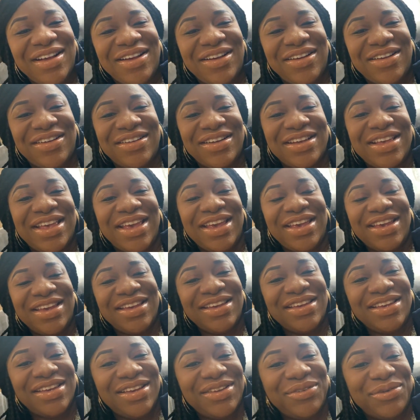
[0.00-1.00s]

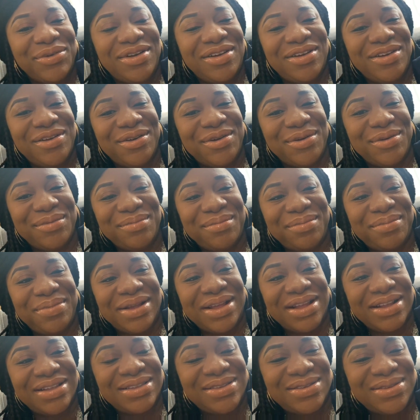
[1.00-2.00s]
Okay, welcome
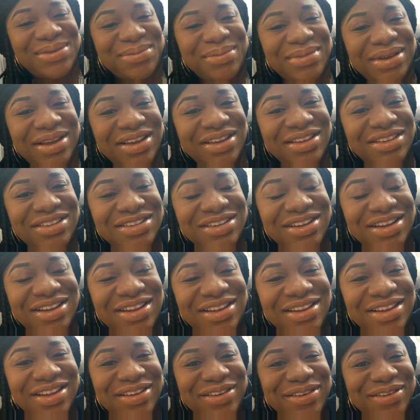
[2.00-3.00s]
back to my
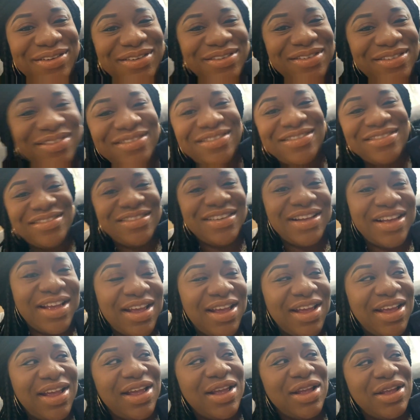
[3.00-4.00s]
channel.
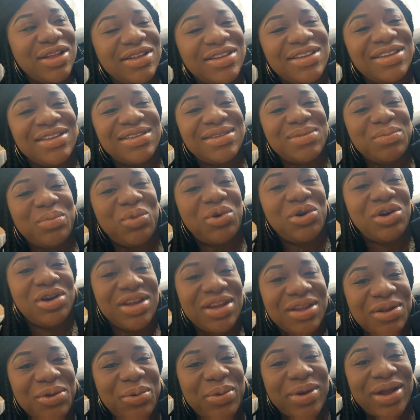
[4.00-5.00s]
This
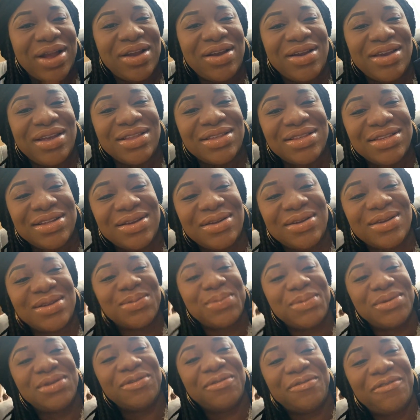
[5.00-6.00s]
morning we're going to the
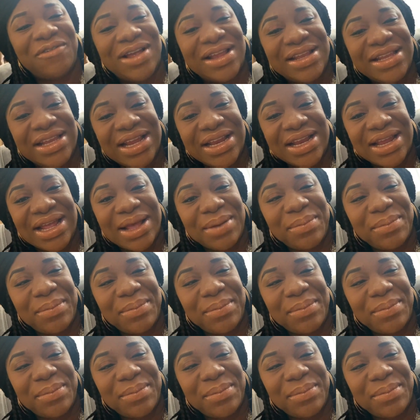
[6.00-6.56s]
hospital for another